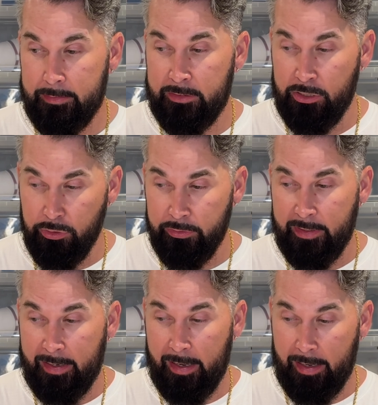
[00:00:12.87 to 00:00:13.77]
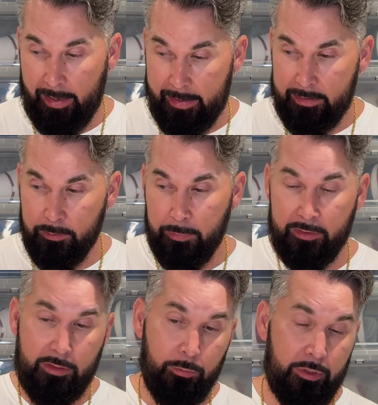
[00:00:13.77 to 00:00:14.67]
T-shirts that I liked,
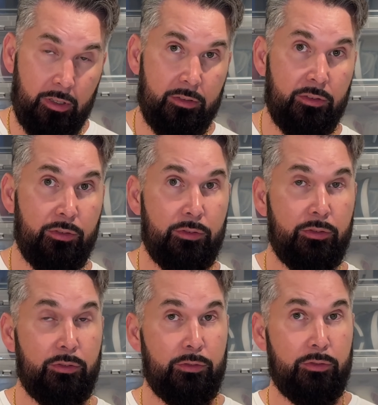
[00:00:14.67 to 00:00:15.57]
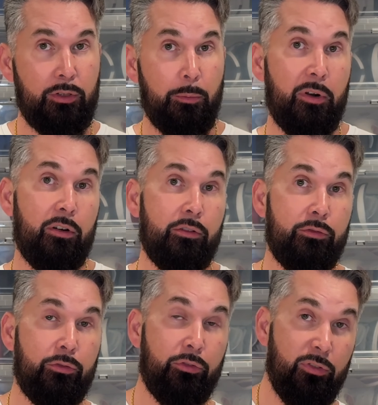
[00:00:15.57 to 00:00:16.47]
but they were not summer
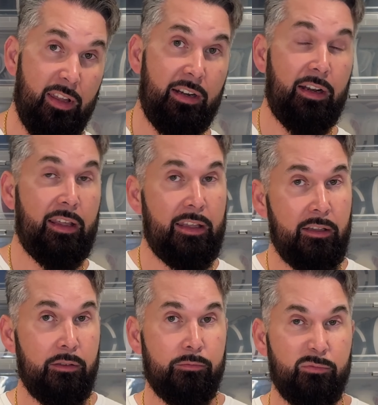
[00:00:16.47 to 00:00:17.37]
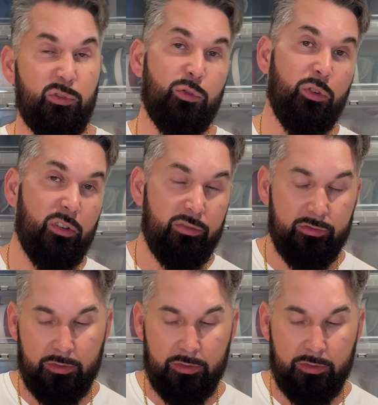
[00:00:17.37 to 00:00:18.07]
friendly, sort of.